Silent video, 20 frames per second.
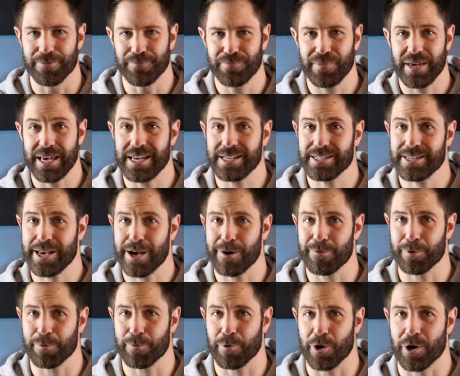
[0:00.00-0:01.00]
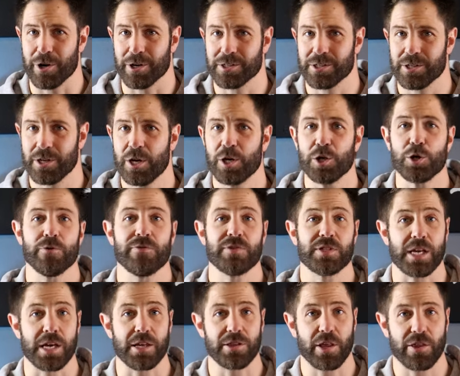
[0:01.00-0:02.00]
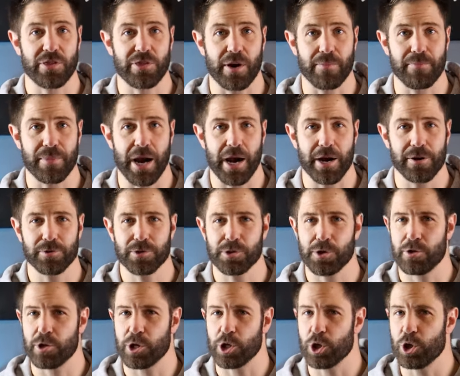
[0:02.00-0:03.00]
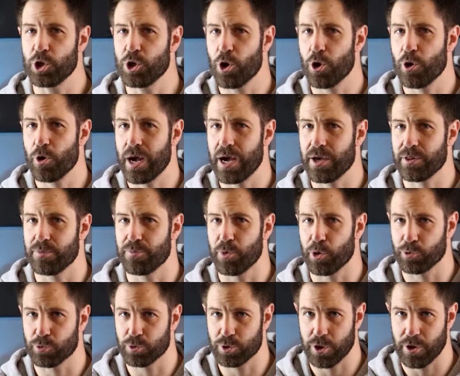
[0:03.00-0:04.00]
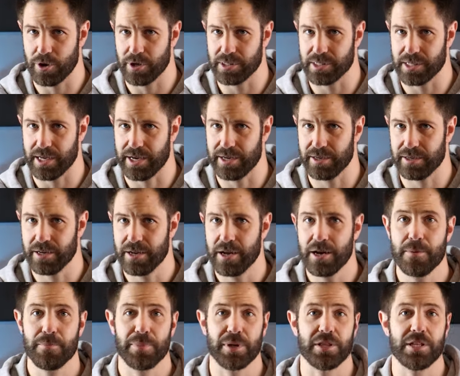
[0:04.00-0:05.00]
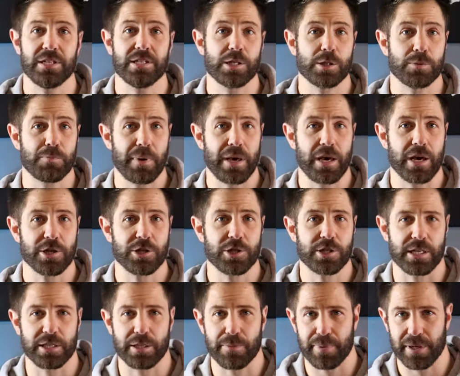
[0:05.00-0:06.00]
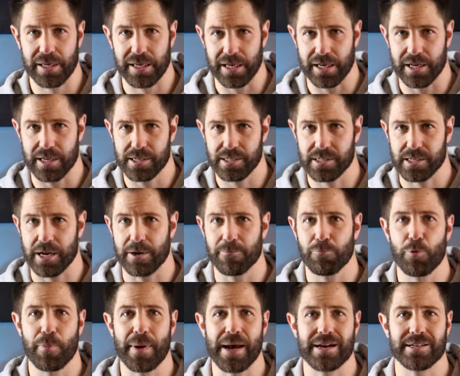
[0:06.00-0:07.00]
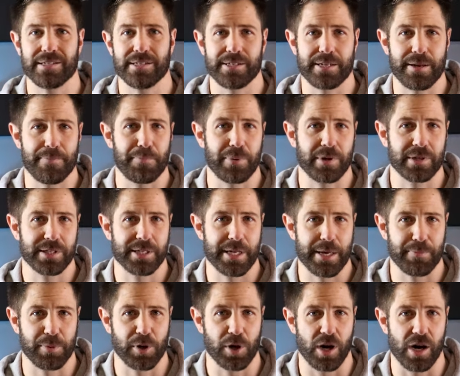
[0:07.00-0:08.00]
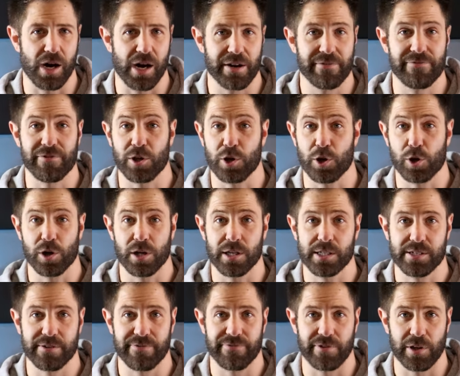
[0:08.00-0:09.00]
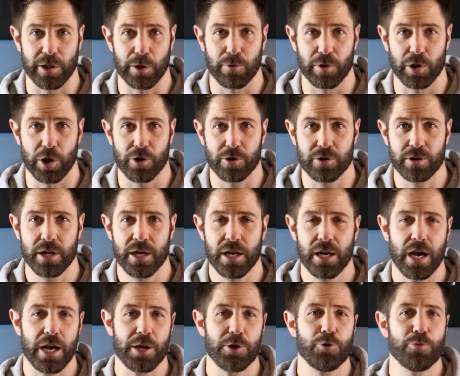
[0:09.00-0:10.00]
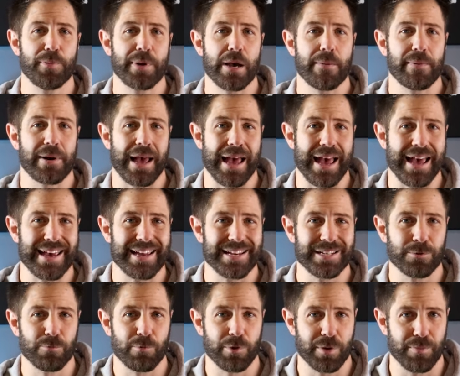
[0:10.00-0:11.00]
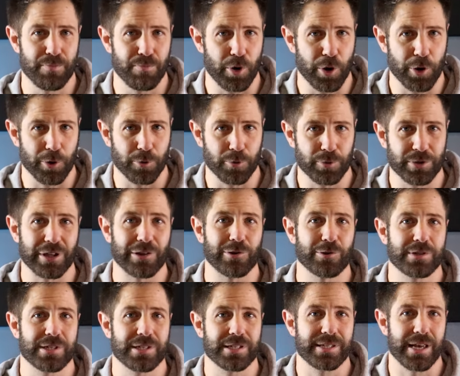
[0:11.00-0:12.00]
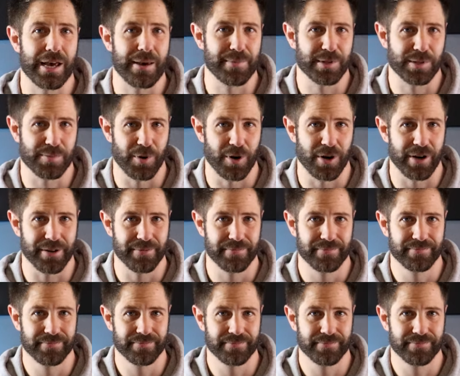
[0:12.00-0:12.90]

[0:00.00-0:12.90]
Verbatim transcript: it. Here's how it works. You've seen the thumbnail so that you know how the model turns out, but this is pitched at the beginners and will be a step-by-step -step guide for you guys to follow along, and you'll be able to end with a model that looks the same as mine.